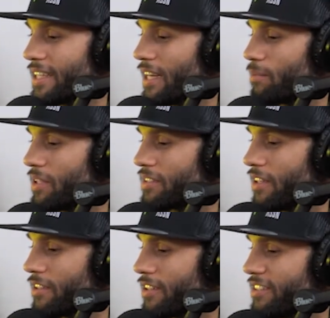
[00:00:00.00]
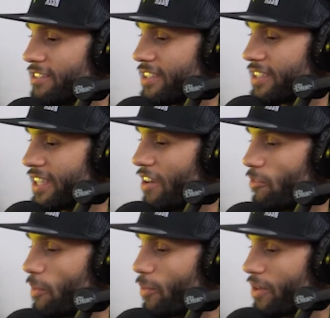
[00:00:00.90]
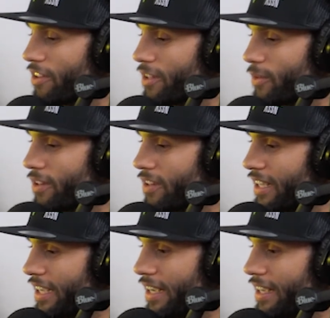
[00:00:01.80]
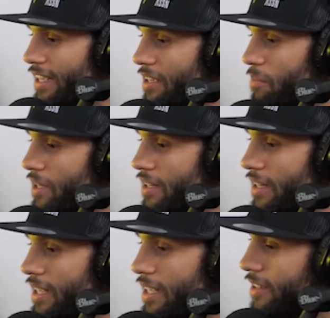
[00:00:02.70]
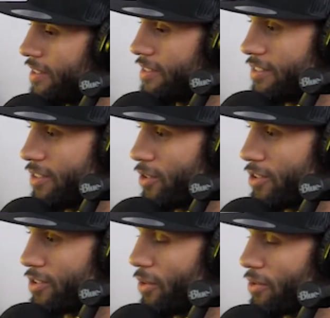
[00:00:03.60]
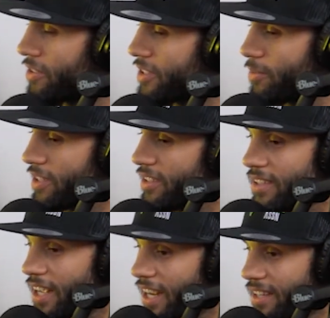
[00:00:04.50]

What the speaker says: he's had a bunch of other injuries. I can't remember what all they were. I think like a hip and a knee or shoulder or something.